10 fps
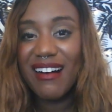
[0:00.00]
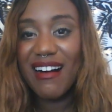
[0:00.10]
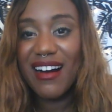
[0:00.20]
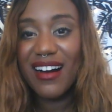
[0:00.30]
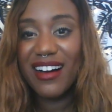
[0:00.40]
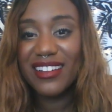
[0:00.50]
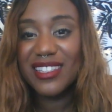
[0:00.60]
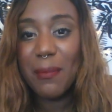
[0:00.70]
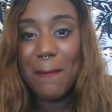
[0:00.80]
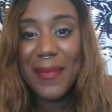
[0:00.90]

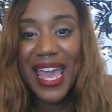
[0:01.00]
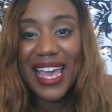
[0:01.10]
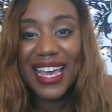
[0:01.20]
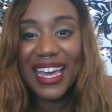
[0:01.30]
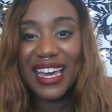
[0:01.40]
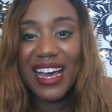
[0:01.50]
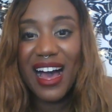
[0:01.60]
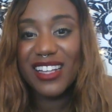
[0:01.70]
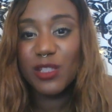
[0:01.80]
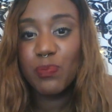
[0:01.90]
to make
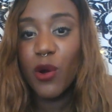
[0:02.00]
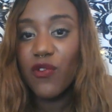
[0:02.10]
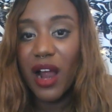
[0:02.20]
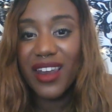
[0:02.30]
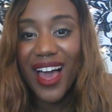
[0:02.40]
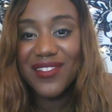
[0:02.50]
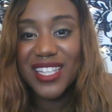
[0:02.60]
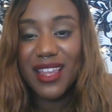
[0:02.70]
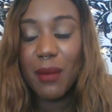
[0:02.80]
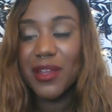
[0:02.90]
us prove our love
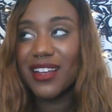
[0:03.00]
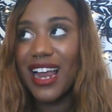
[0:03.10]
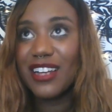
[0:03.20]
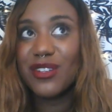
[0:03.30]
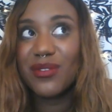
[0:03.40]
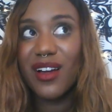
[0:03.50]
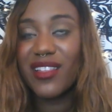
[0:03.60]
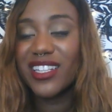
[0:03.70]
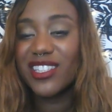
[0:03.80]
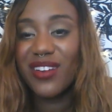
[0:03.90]
to them, or they're not doing all
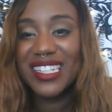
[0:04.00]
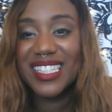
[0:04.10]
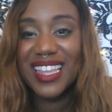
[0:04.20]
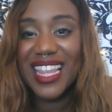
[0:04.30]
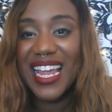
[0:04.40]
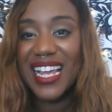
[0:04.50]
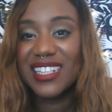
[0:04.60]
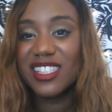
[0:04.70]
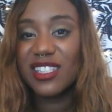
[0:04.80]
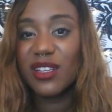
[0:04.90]
these crazy
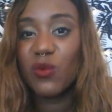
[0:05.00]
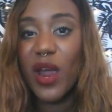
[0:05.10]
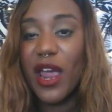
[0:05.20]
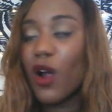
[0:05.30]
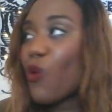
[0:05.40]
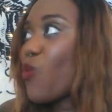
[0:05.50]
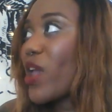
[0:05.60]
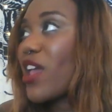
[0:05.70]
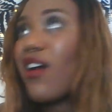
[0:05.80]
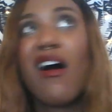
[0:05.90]
things to where
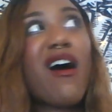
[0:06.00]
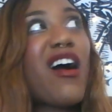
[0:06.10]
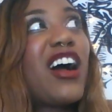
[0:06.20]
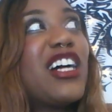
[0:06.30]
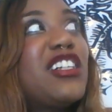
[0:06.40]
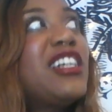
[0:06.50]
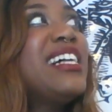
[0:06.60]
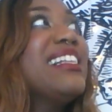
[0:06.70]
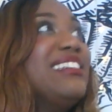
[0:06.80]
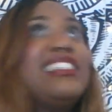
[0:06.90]
we are
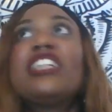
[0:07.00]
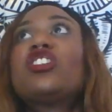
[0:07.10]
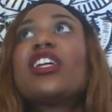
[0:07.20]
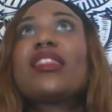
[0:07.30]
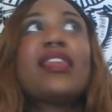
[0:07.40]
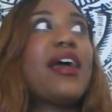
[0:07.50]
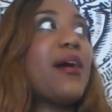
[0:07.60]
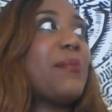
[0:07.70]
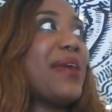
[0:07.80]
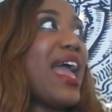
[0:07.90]
ditching
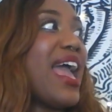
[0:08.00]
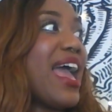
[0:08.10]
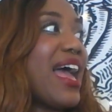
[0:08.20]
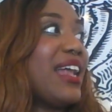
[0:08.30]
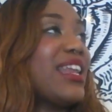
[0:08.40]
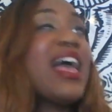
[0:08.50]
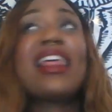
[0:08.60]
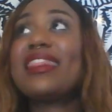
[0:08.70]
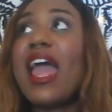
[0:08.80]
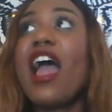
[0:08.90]
them and
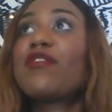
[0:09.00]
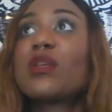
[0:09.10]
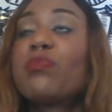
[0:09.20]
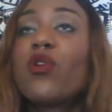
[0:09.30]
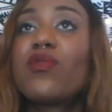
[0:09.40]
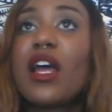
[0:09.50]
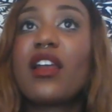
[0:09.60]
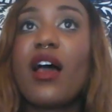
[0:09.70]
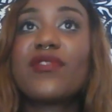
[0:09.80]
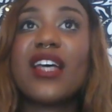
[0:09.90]
they have to prove their
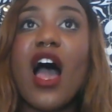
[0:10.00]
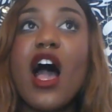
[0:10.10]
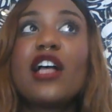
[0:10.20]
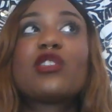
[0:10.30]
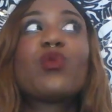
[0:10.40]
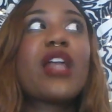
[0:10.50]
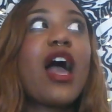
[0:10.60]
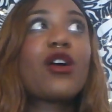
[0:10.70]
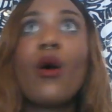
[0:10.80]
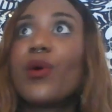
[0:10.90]
love to us. We're
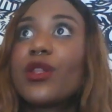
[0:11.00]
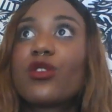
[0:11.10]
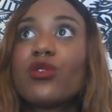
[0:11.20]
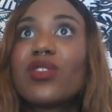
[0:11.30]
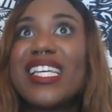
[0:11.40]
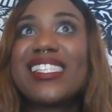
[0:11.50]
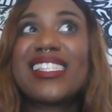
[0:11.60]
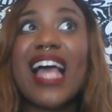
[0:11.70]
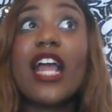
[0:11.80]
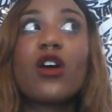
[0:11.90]
not going through these
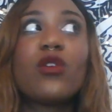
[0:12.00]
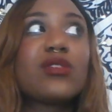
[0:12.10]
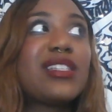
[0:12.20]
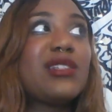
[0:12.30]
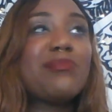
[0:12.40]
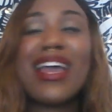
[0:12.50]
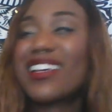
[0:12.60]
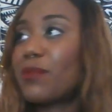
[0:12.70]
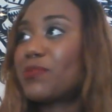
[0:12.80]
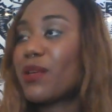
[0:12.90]
cycles, these
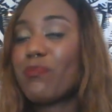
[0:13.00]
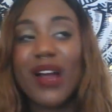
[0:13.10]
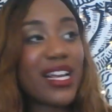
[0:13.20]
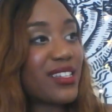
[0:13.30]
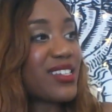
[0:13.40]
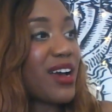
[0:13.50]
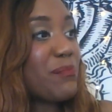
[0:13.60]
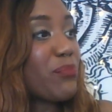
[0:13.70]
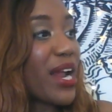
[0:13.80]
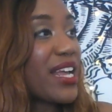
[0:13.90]
makeups and
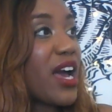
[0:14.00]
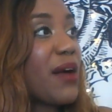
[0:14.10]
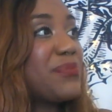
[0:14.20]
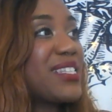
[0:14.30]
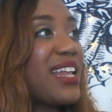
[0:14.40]
breakups,